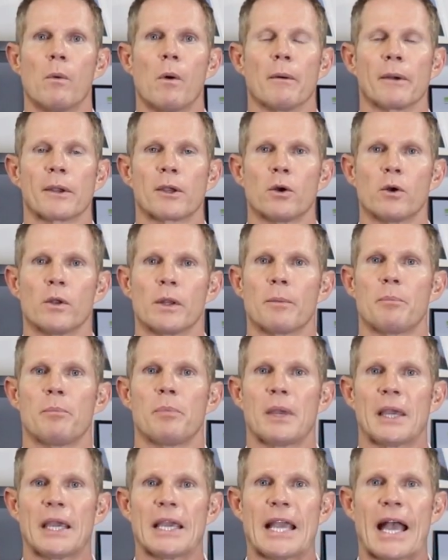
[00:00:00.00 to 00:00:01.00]
what we call a
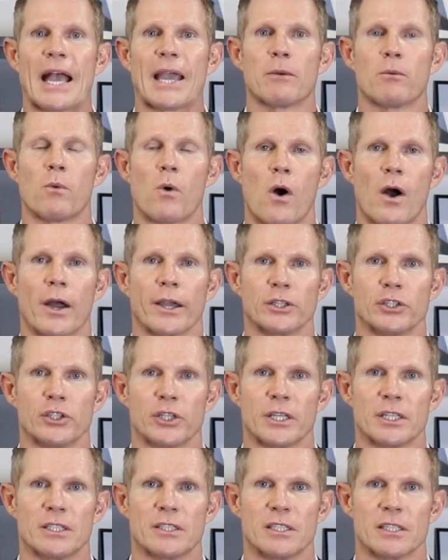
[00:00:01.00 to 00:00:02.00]

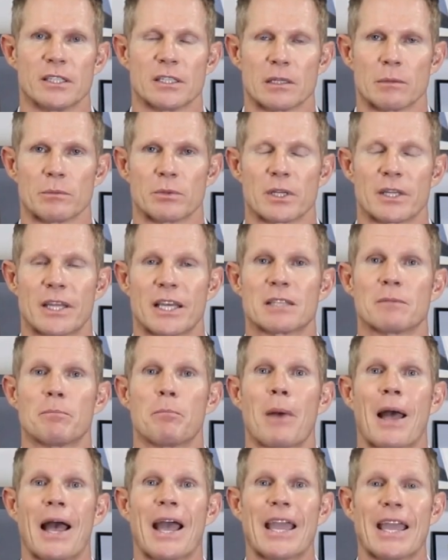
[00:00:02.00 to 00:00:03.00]
PAYG system. So that's
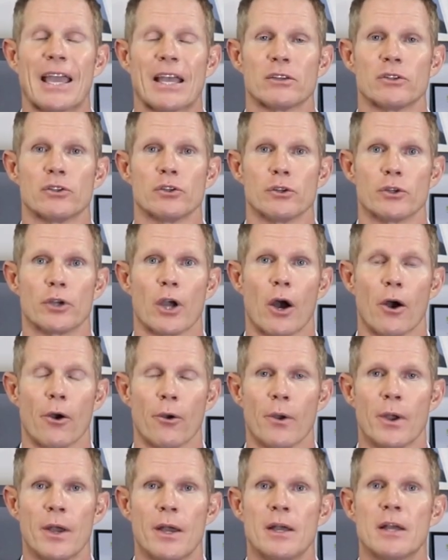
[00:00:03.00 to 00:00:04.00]
pay as you
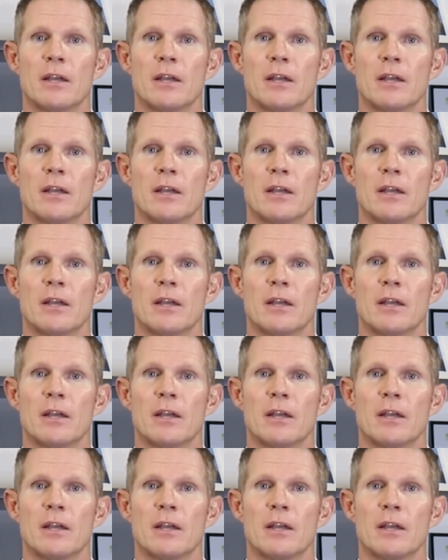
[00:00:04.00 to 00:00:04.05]
go.